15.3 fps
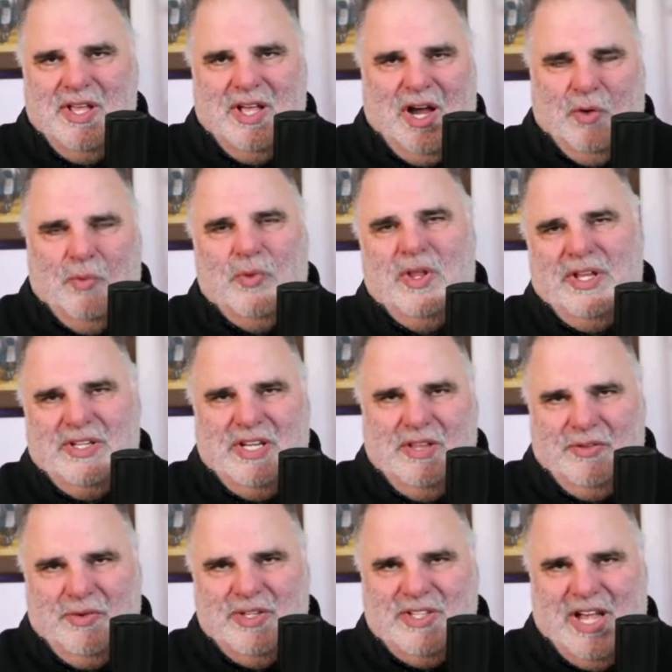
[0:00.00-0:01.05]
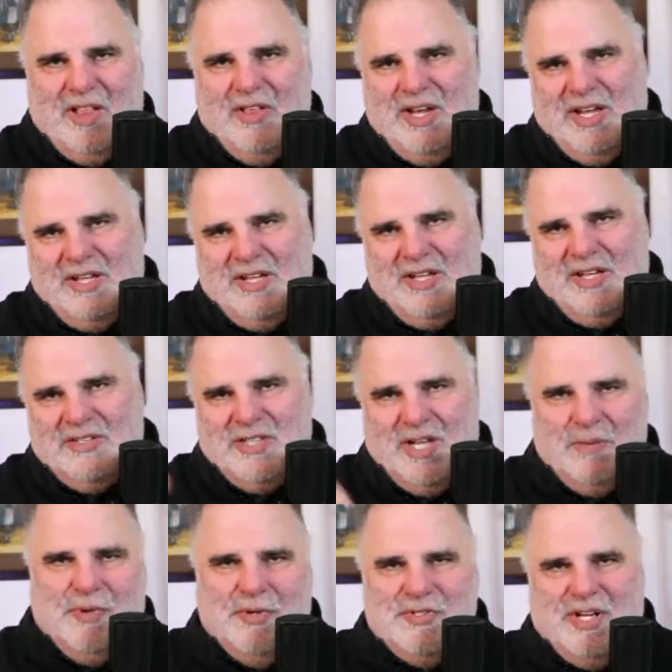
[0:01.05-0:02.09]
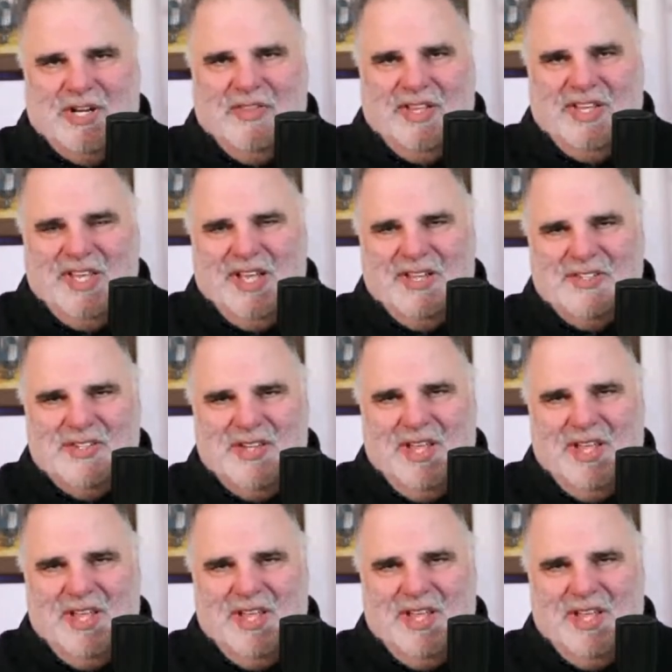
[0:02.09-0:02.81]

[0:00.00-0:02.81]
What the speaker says: are really D3 talent, and 10% of the kids